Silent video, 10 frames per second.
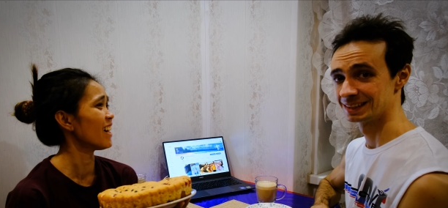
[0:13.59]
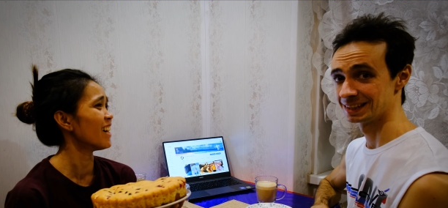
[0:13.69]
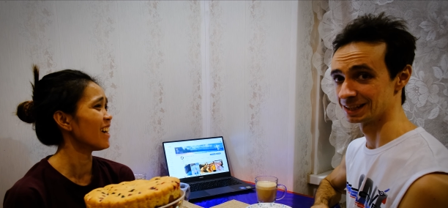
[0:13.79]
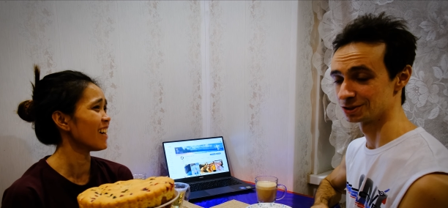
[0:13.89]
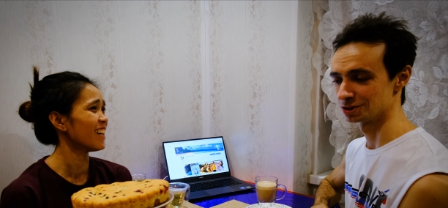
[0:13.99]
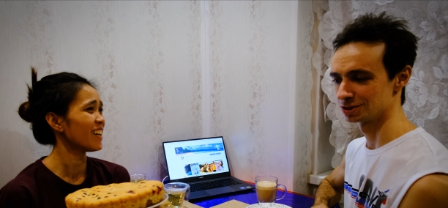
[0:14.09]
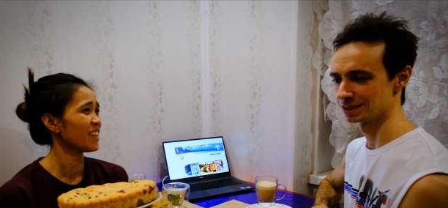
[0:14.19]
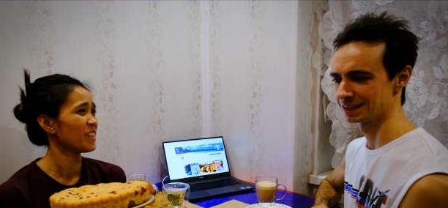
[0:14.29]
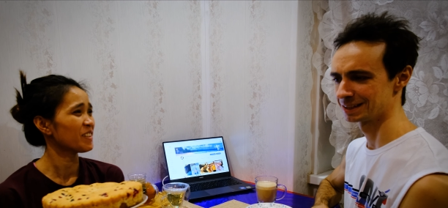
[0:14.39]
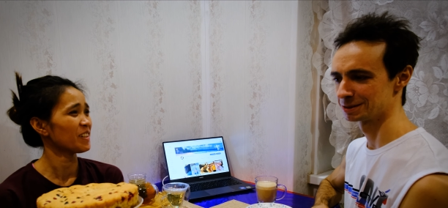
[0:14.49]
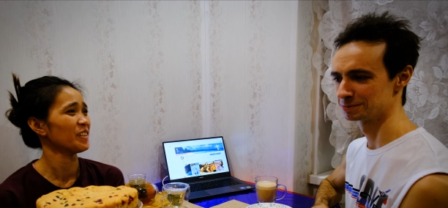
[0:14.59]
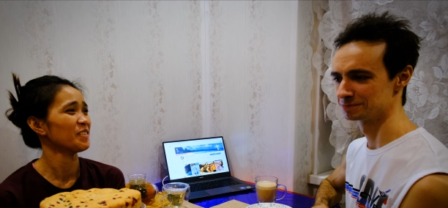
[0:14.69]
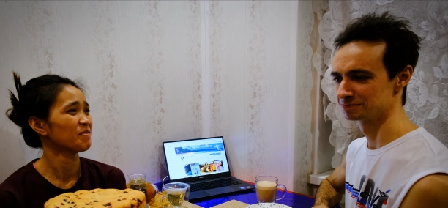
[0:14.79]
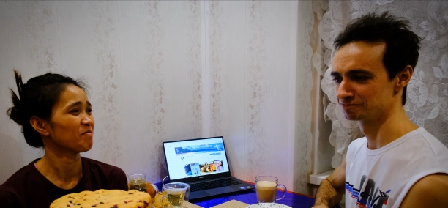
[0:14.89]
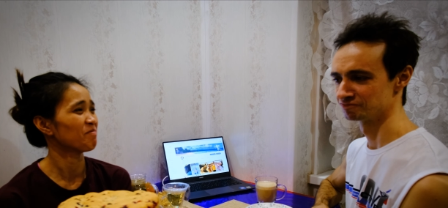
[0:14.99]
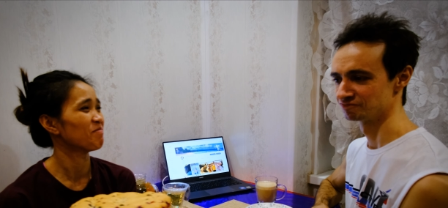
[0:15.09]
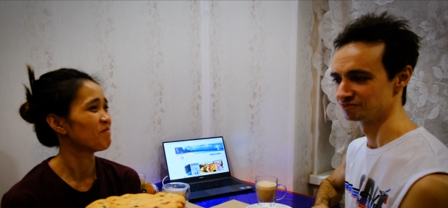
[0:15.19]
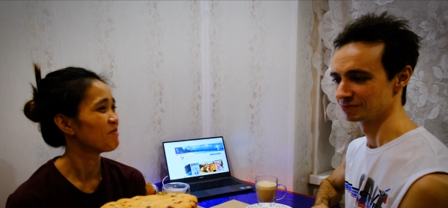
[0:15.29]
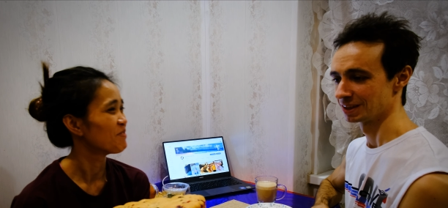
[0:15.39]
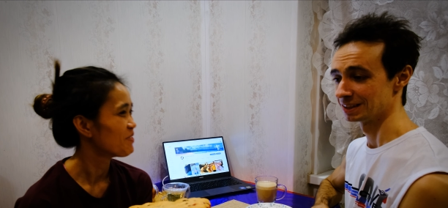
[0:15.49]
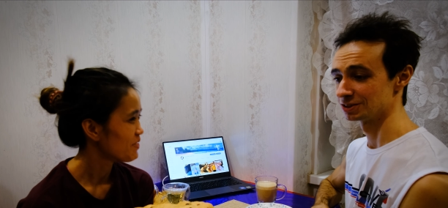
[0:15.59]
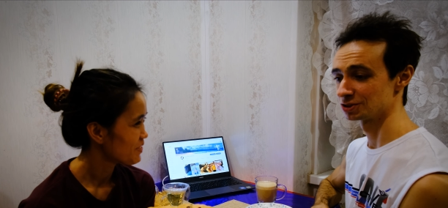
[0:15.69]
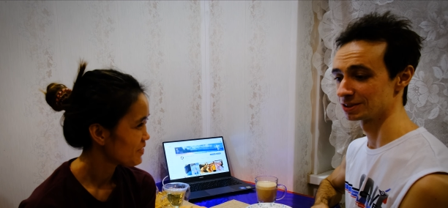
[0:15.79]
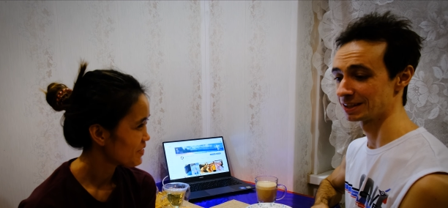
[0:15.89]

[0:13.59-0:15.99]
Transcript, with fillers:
Speaker 1: Yes, it's like it's